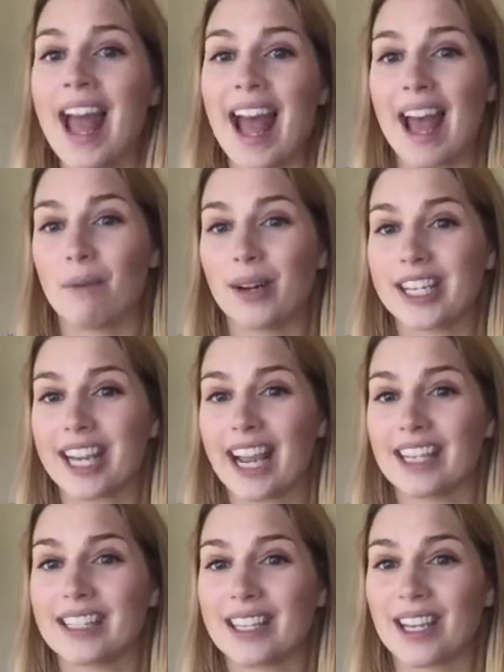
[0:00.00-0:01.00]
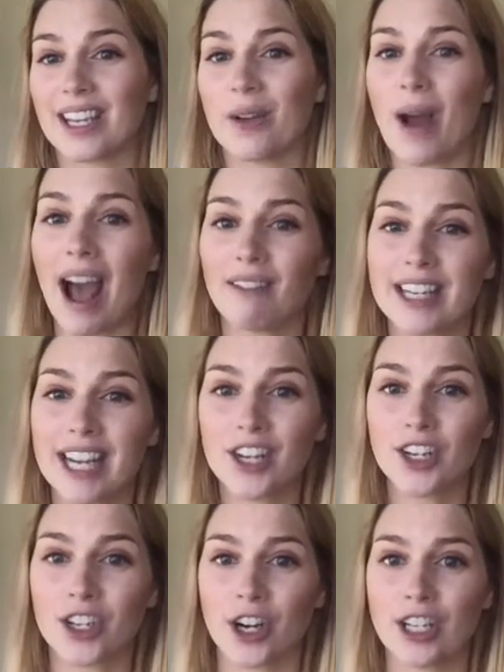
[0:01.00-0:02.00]
in which case you have to get
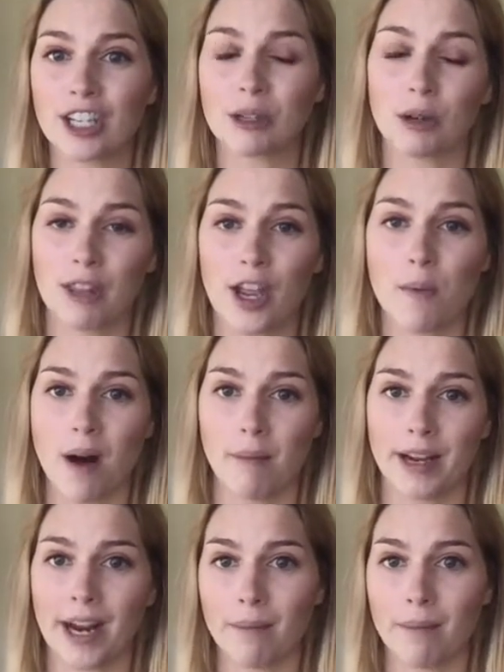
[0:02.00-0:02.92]
insurance through the Obamacare